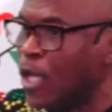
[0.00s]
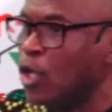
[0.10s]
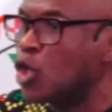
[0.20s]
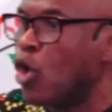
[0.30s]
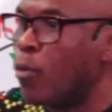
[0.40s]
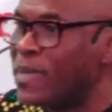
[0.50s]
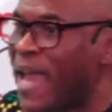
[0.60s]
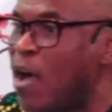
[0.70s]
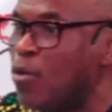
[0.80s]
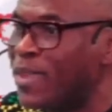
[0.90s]
So
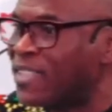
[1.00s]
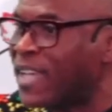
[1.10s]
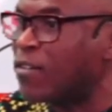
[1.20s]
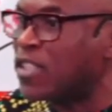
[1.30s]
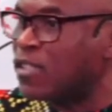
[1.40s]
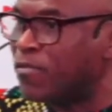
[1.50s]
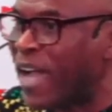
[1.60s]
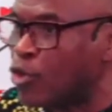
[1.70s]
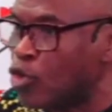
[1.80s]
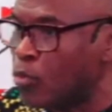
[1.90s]
now that there is
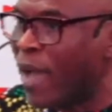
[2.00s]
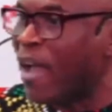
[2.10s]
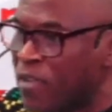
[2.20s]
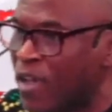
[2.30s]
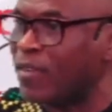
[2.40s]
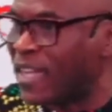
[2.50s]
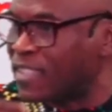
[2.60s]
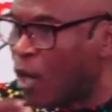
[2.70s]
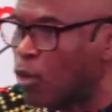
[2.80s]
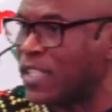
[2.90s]
vacuum, I felt that
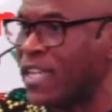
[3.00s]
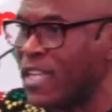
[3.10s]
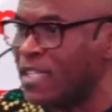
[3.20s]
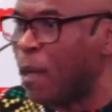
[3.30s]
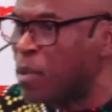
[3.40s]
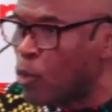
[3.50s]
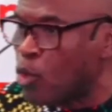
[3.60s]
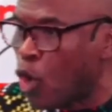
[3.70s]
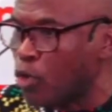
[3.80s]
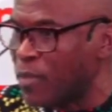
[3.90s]
there was a need, and people
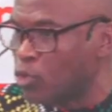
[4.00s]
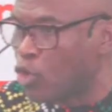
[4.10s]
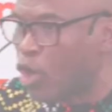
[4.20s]
called me to